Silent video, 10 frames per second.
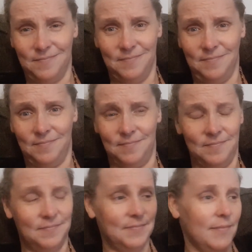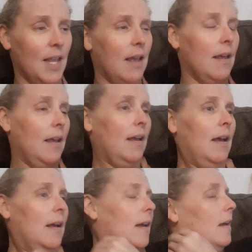And
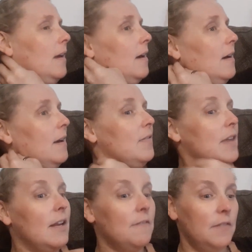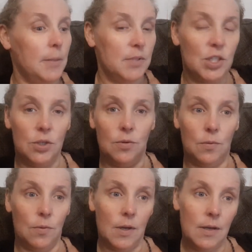then it flips
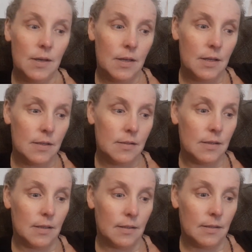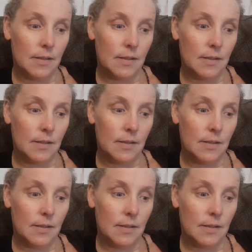to the